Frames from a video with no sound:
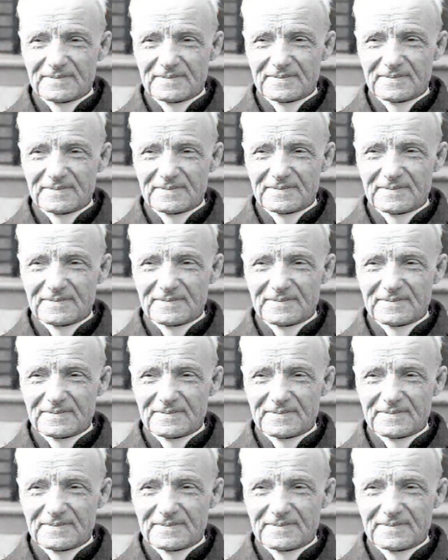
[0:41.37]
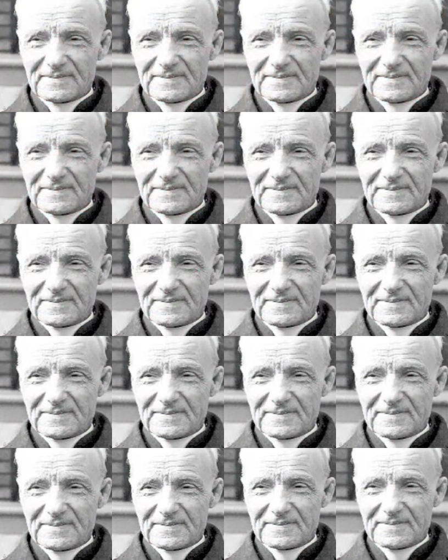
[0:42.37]

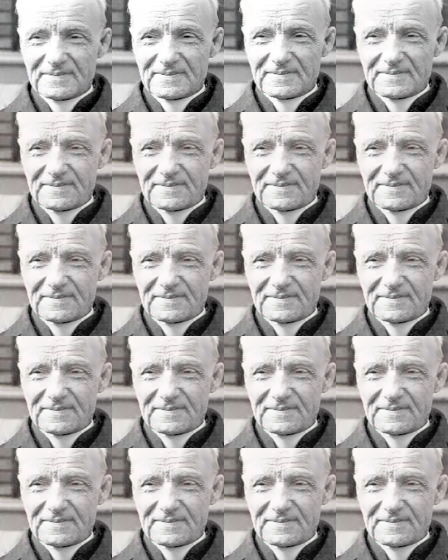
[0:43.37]
No one is speaking in this clip.